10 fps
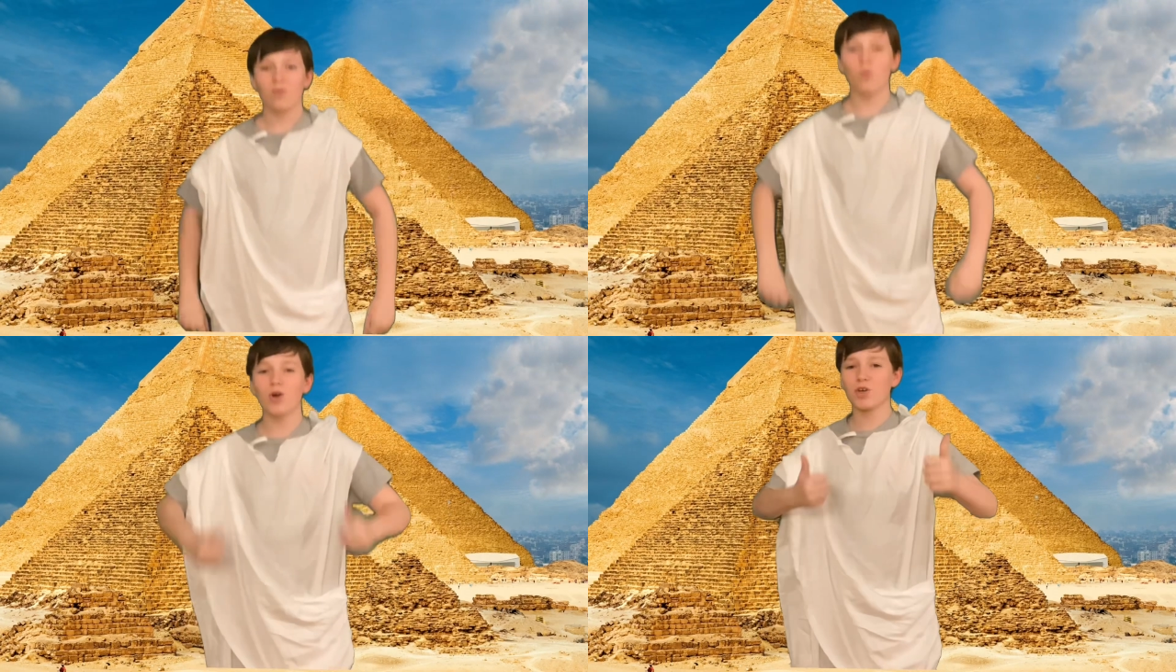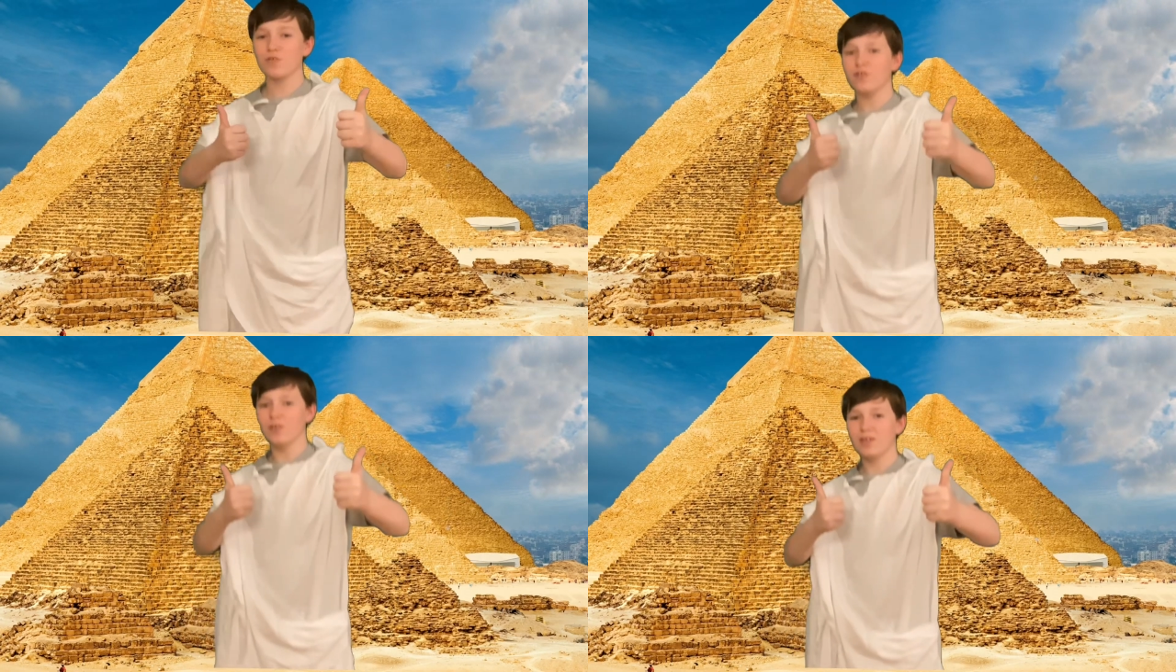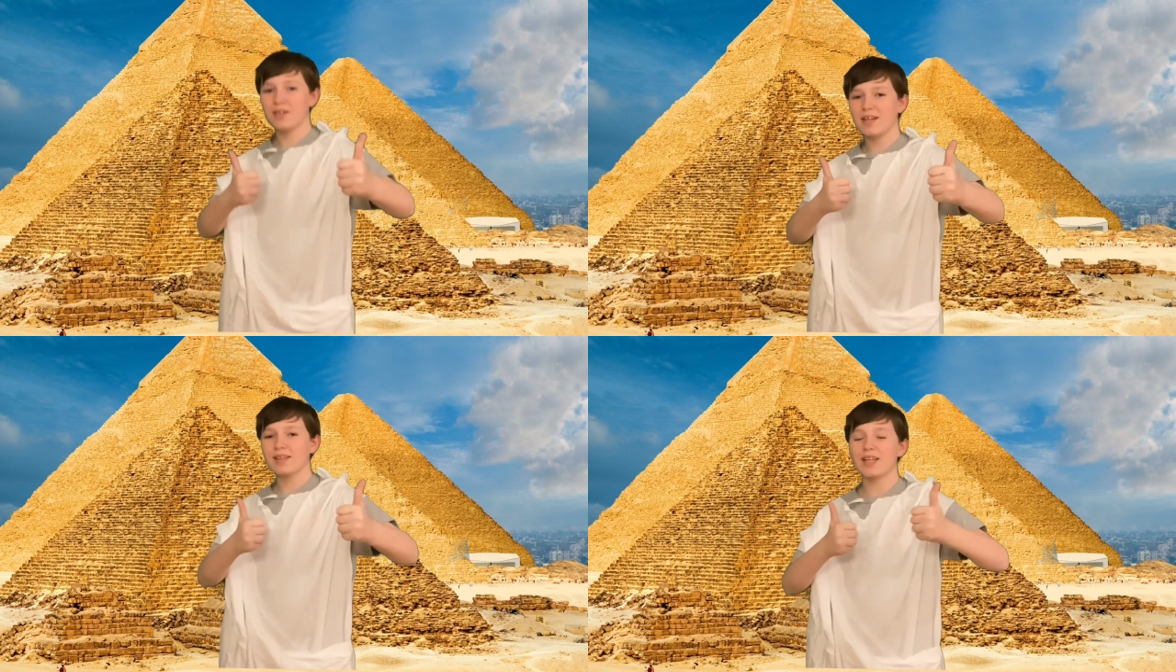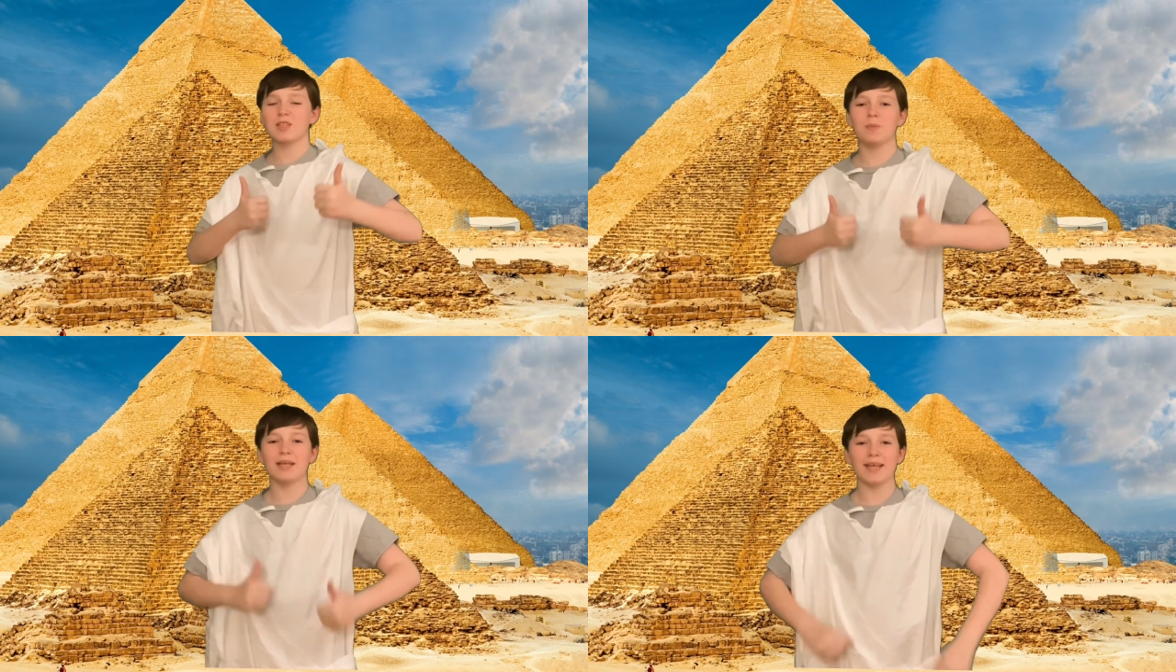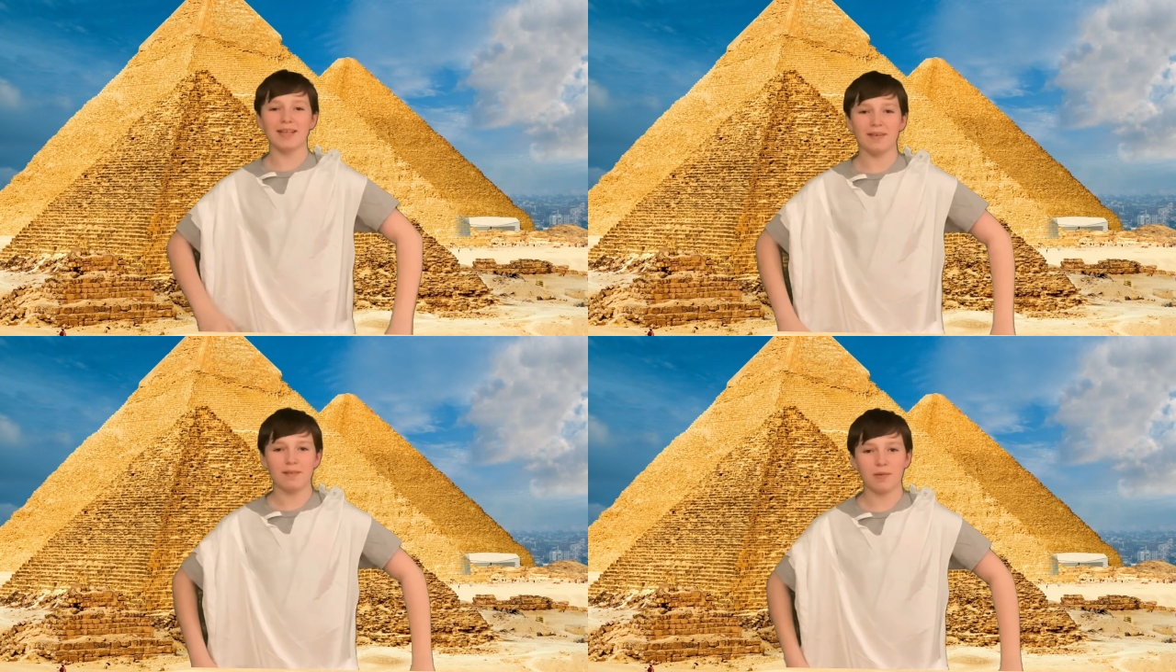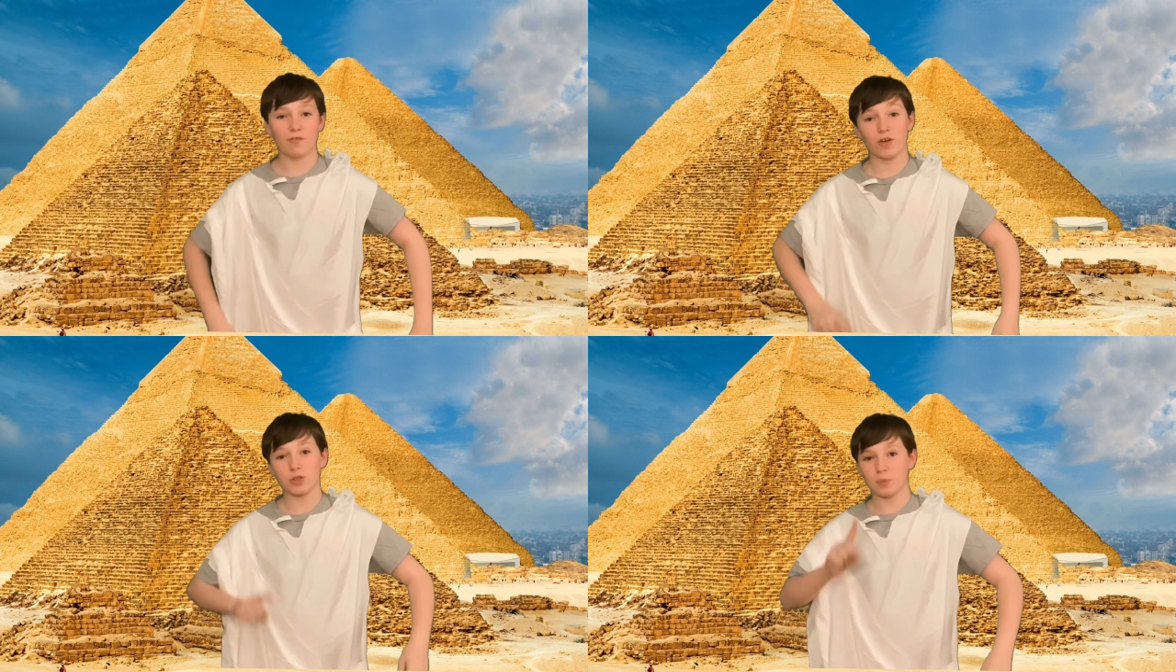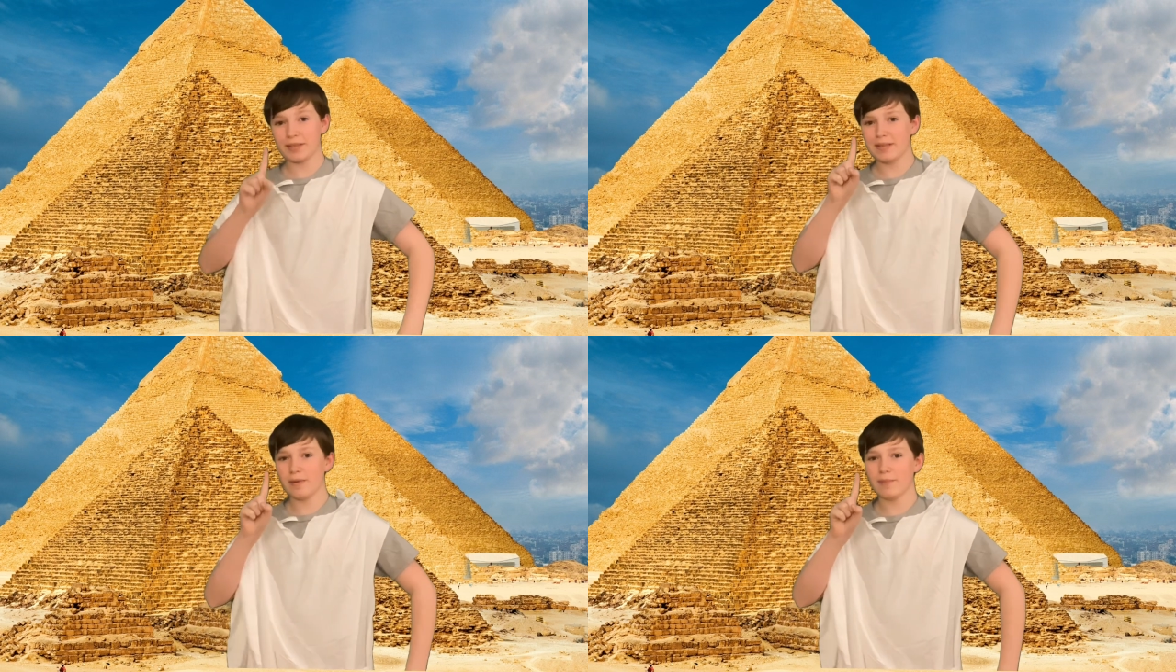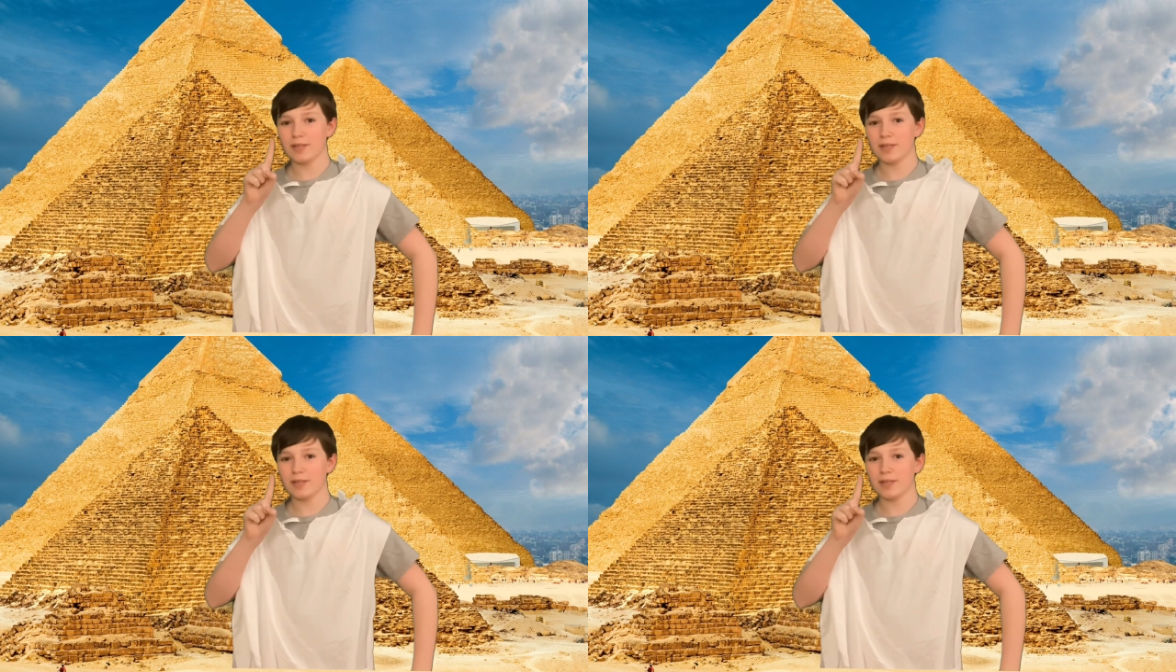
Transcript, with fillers: Wonderful. Let's begin. But first, we need a mummy.